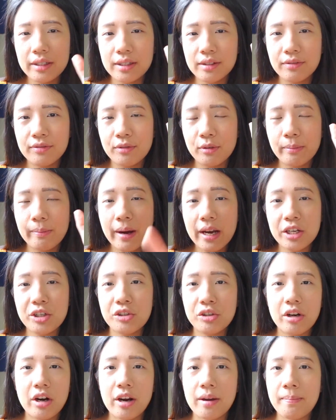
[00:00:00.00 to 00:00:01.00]
for my
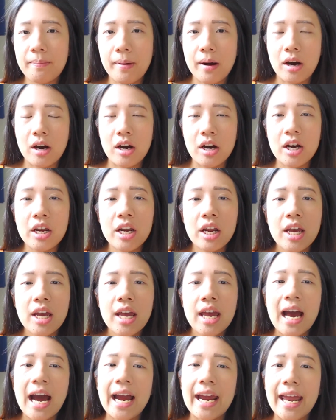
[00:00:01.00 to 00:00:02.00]
tripod,
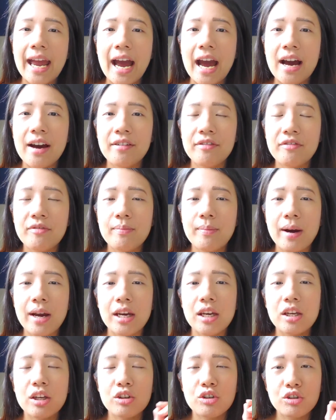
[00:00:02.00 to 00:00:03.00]
I have my